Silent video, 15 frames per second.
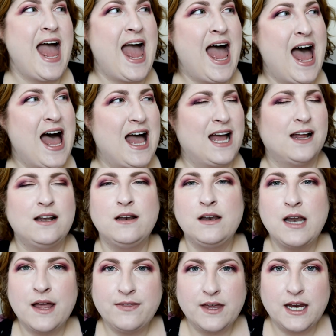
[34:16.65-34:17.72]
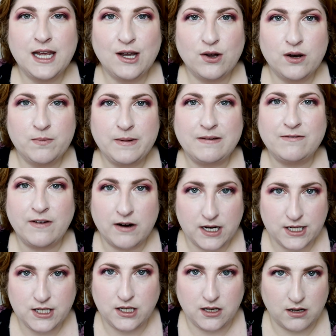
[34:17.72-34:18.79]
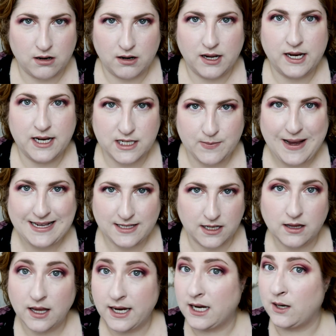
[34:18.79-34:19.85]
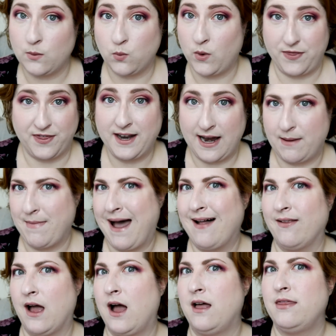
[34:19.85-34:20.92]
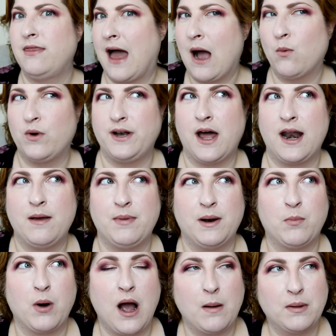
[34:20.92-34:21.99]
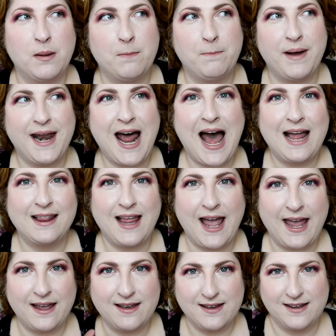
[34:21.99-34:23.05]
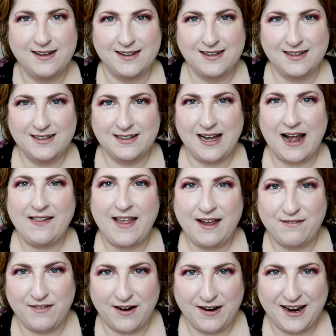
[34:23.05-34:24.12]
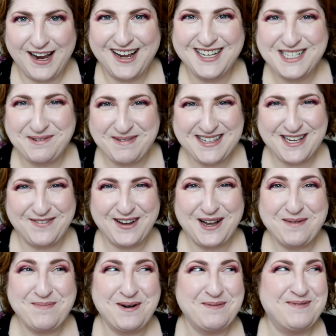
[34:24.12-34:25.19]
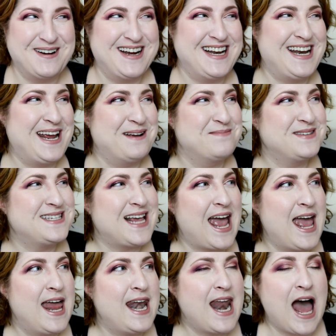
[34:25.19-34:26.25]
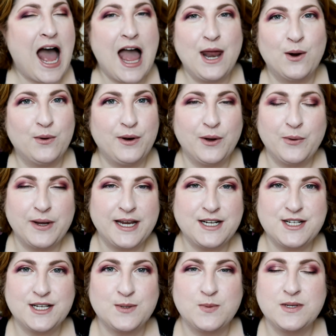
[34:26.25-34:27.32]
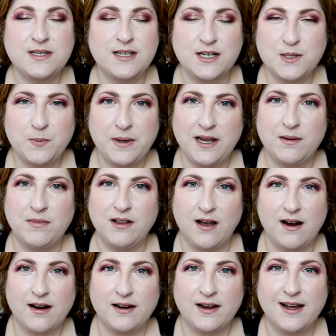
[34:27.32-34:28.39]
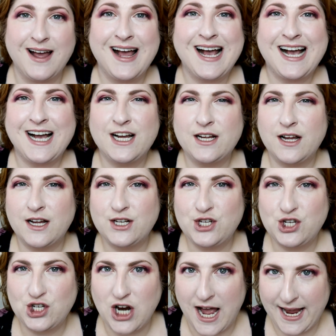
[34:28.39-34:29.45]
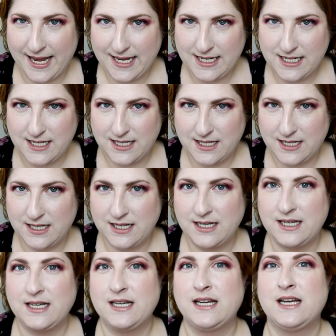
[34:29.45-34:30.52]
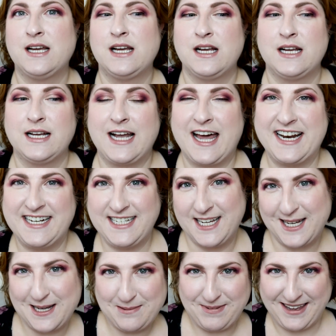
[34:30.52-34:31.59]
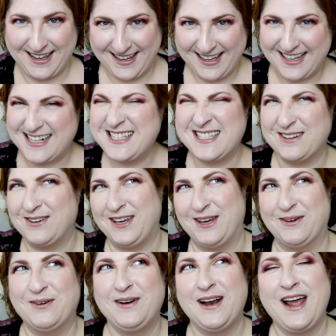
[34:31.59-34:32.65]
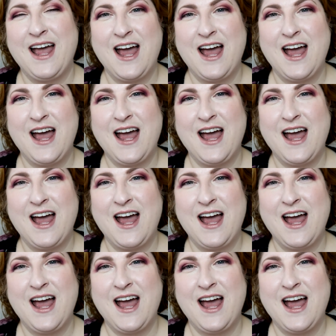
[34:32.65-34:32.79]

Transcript: Uh, not that he couldn't be very secure in his masculinity with the name Ella. That would not have been a problem. But I like, I like very specific appropriate names. And I don't know, he just was such a Peter Malark. A giant, kind of tubby, he's so cute.